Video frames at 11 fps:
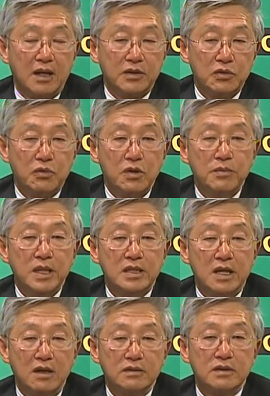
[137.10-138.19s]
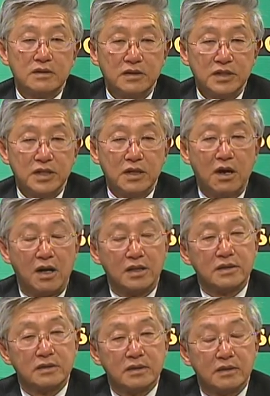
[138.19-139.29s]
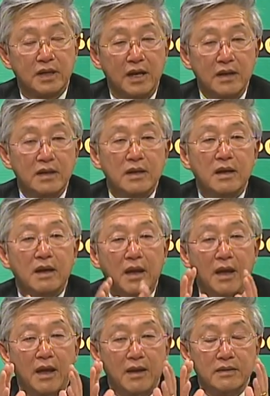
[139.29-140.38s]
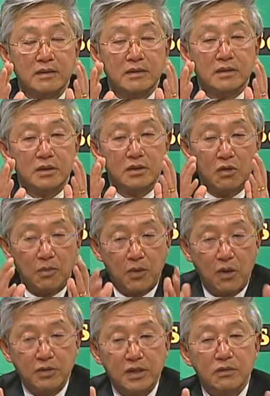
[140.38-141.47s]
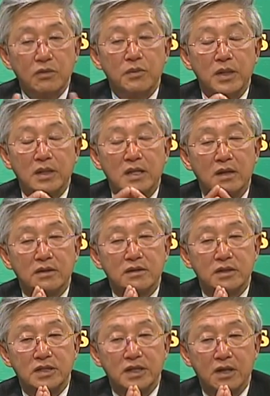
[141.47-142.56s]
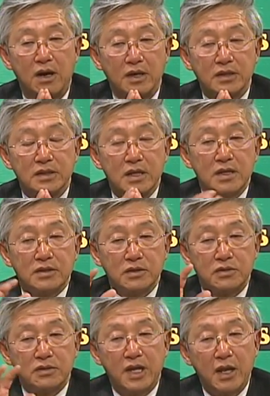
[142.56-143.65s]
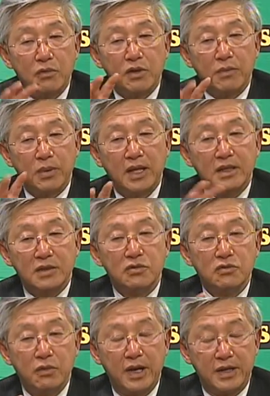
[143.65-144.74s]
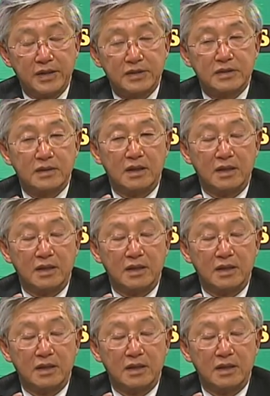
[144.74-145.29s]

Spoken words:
You will be dealt 13 cards, okay? And your opponent will be dealt 13 cards. So today we're going to play the 2 ways.